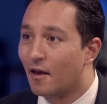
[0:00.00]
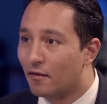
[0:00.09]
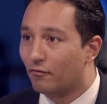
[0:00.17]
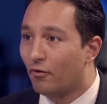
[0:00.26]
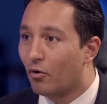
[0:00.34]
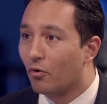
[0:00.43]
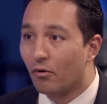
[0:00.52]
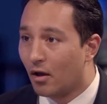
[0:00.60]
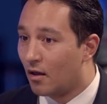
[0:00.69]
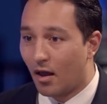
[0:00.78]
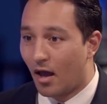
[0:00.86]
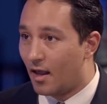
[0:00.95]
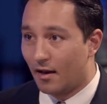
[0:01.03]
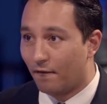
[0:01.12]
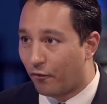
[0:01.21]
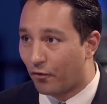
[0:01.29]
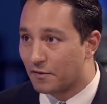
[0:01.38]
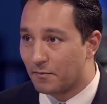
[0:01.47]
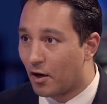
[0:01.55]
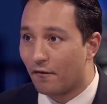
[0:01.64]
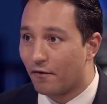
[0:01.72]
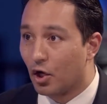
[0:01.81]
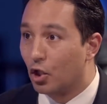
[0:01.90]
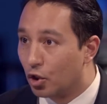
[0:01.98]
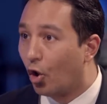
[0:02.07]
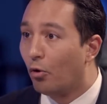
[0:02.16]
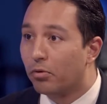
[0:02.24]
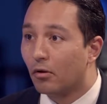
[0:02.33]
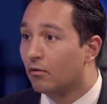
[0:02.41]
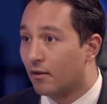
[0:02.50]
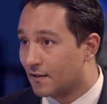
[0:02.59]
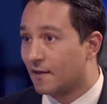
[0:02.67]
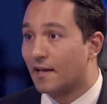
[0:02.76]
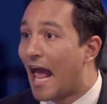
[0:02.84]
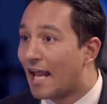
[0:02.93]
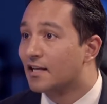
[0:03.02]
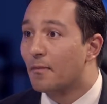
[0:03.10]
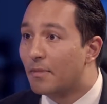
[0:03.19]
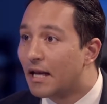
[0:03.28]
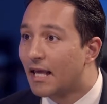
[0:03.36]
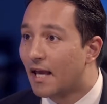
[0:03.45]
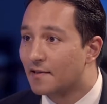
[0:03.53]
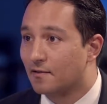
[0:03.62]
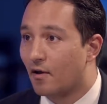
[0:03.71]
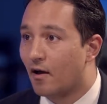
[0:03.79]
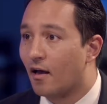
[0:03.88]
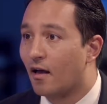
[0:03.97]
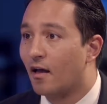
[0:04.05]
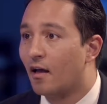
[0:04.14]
through an enforcement of a global, like say an anti-BDS law.